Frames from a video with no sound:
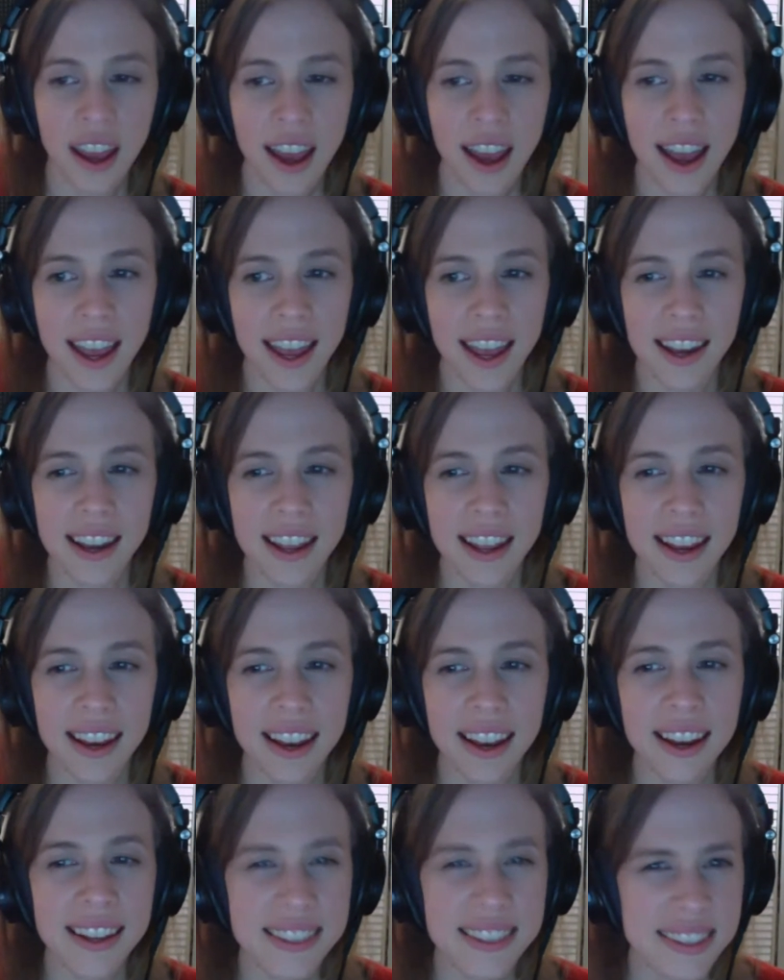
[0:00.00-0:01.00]
and
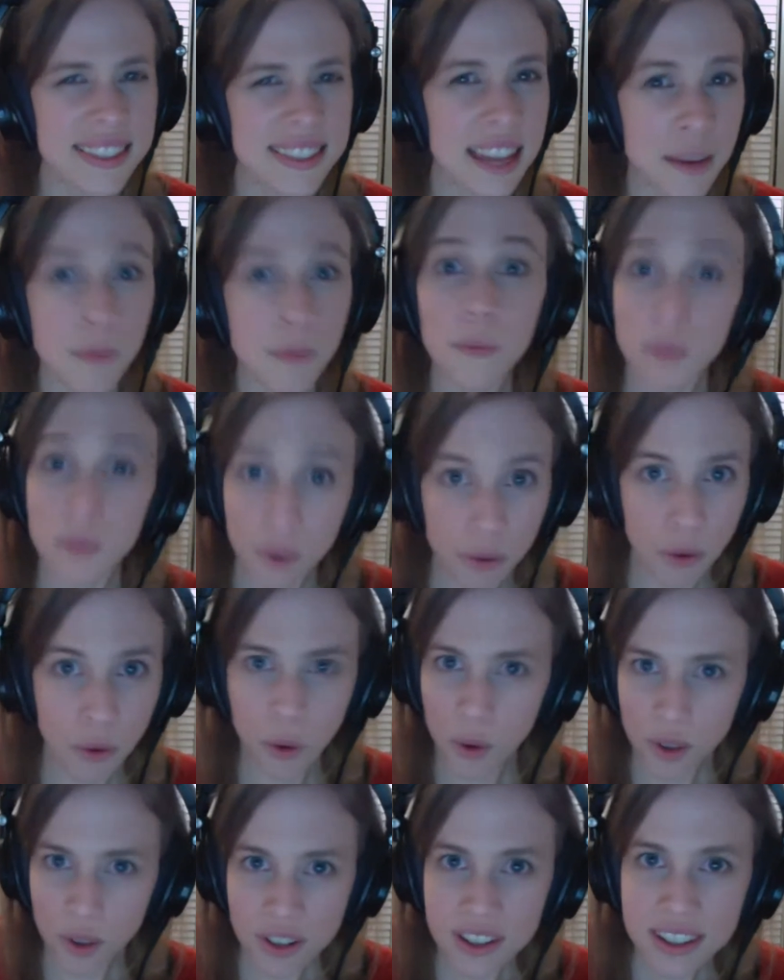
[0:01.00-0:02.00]
and it's the same of
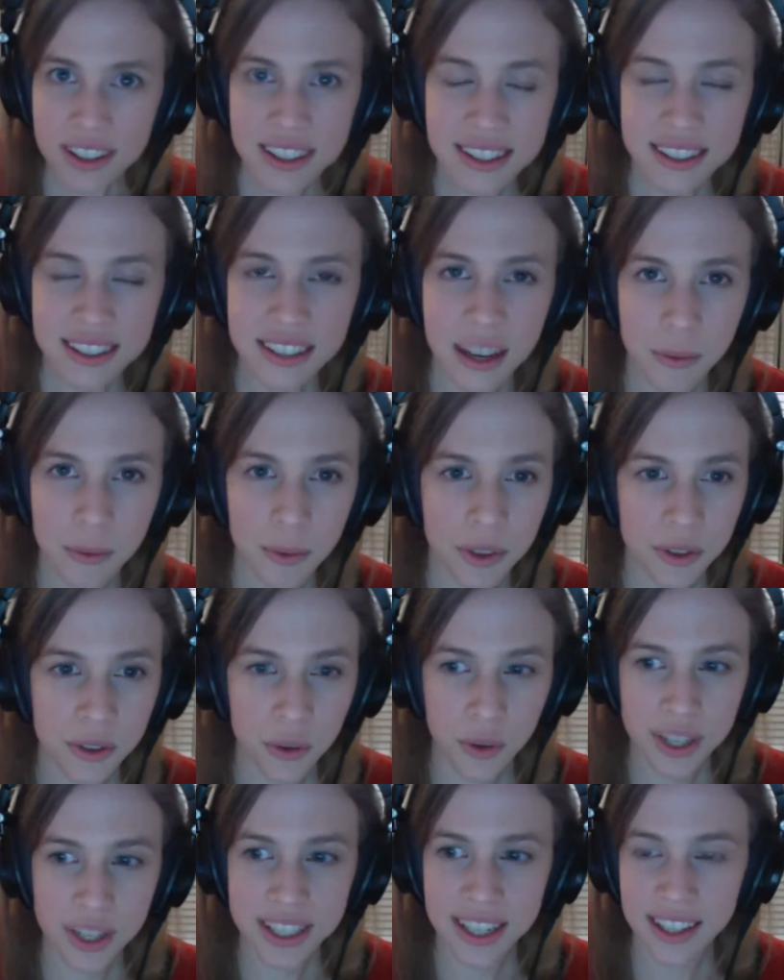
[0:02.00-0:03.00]
course it's the same with
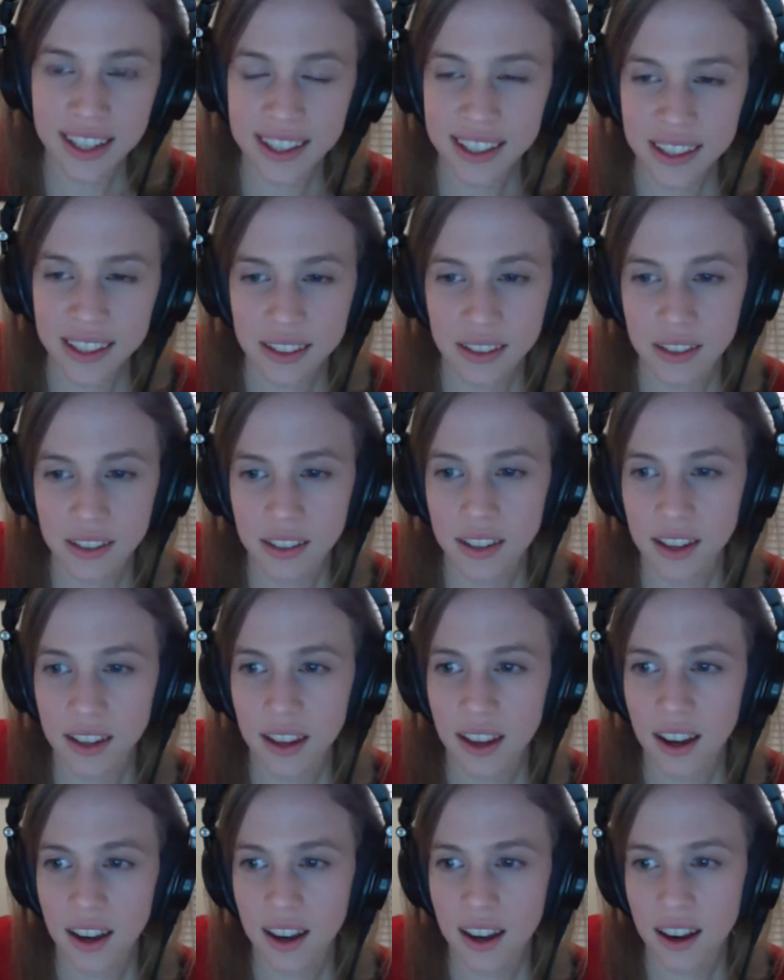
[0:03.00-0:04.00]
storytelling
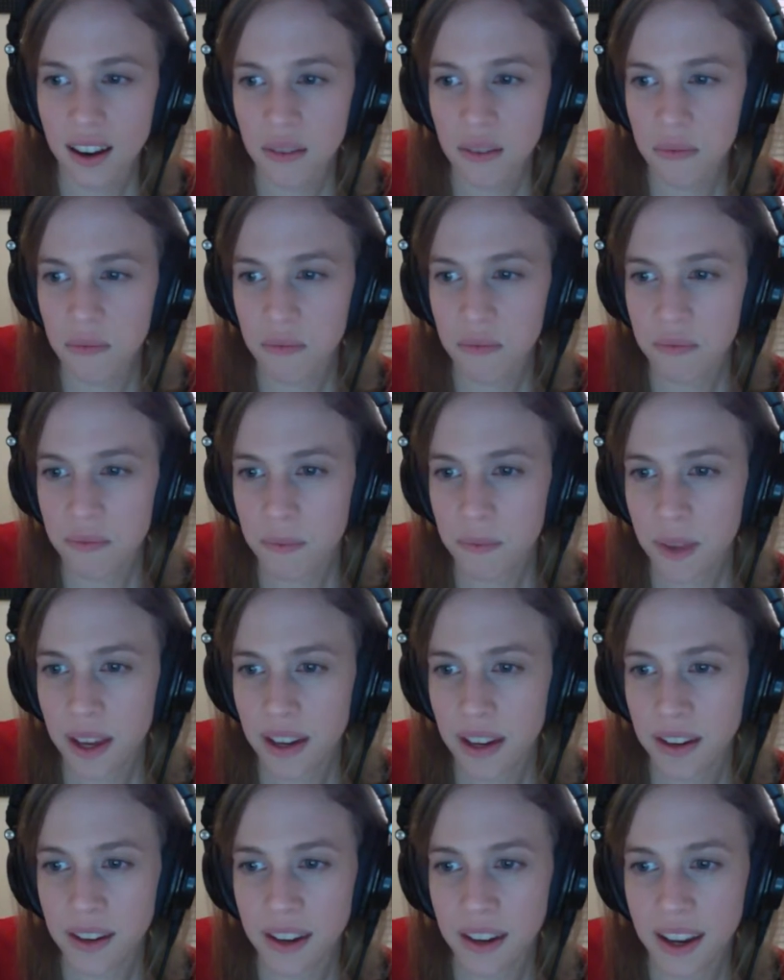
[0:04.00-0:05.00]
um,
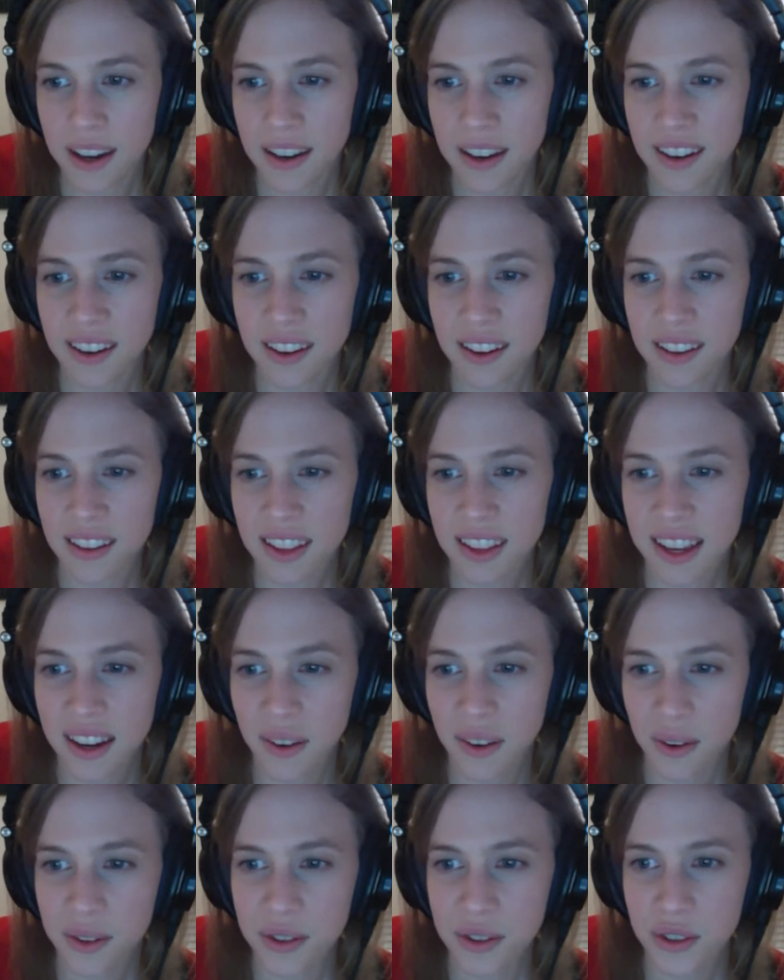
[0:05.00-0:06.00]
and and the
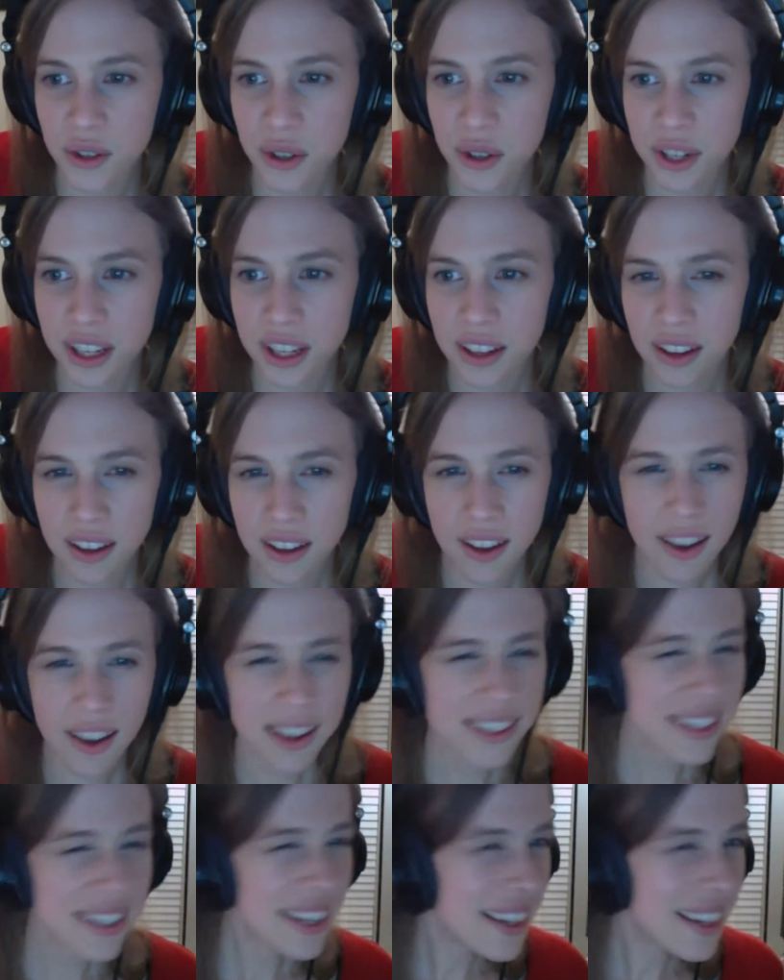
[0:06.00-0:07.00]
hero's journey
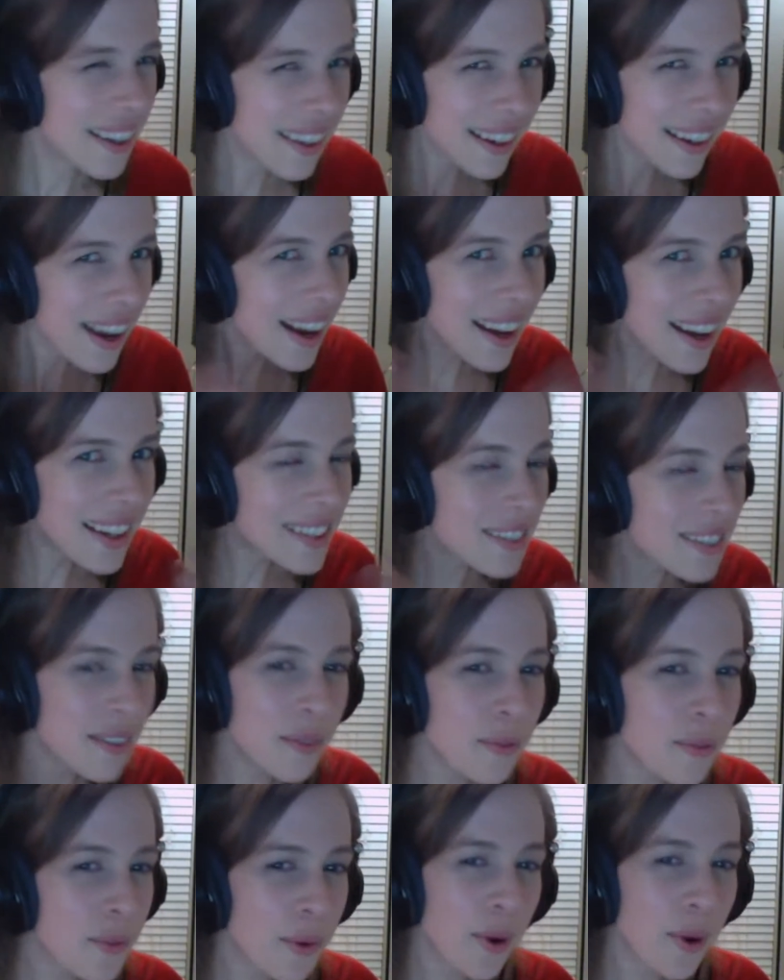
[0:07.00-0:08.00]
see guys
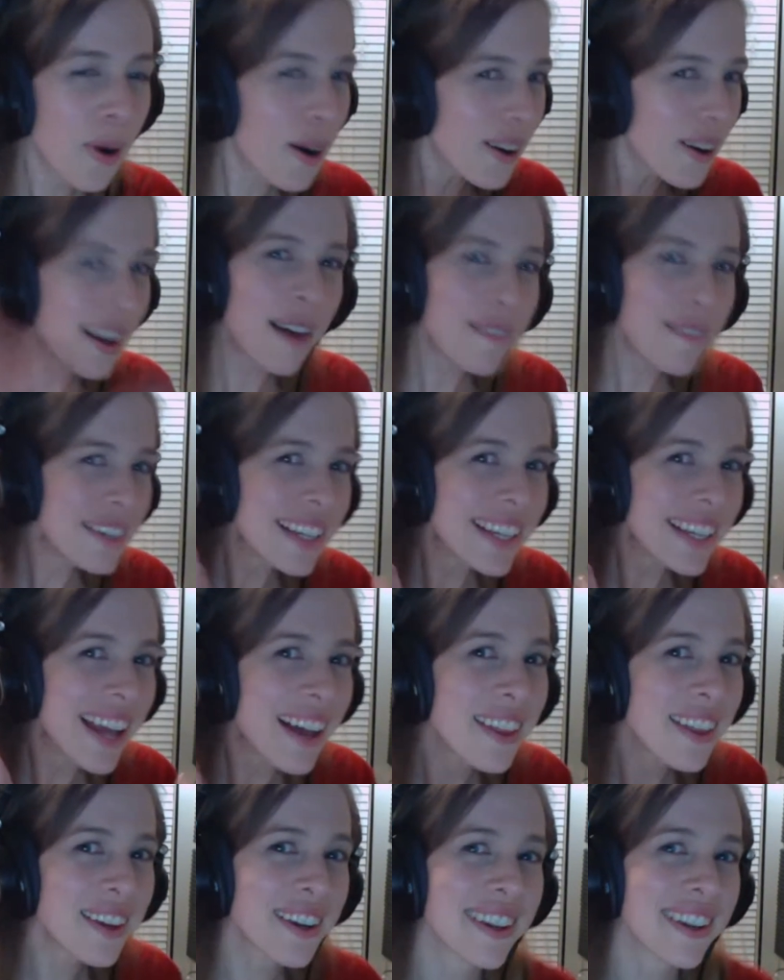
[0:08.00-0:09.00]
we're all coming
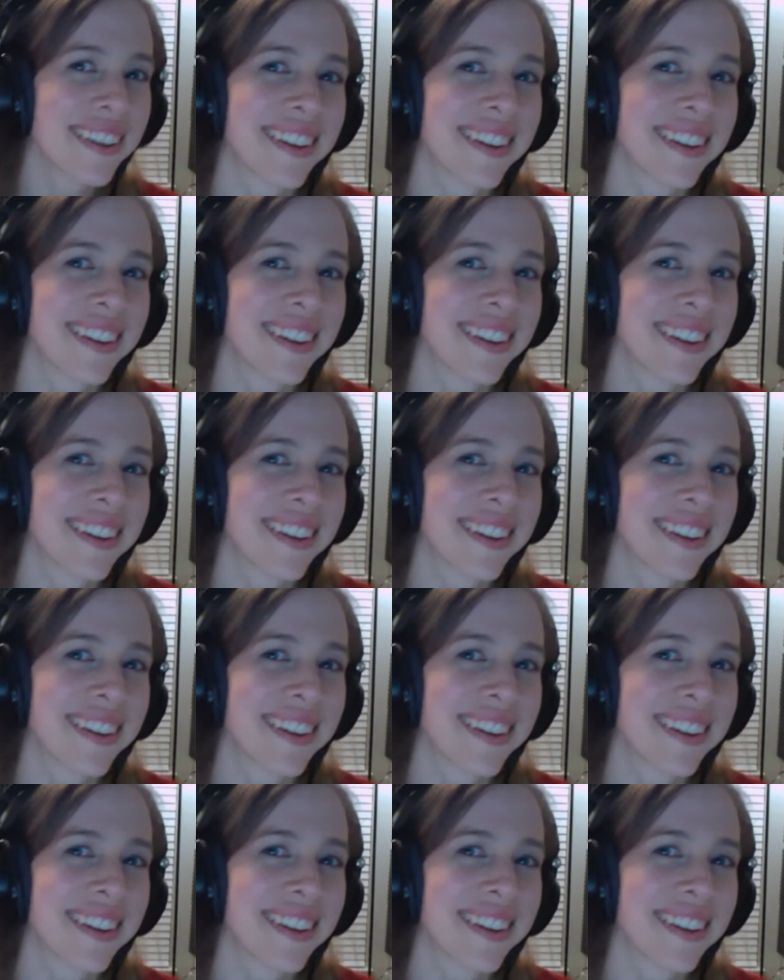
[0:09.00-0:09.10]
together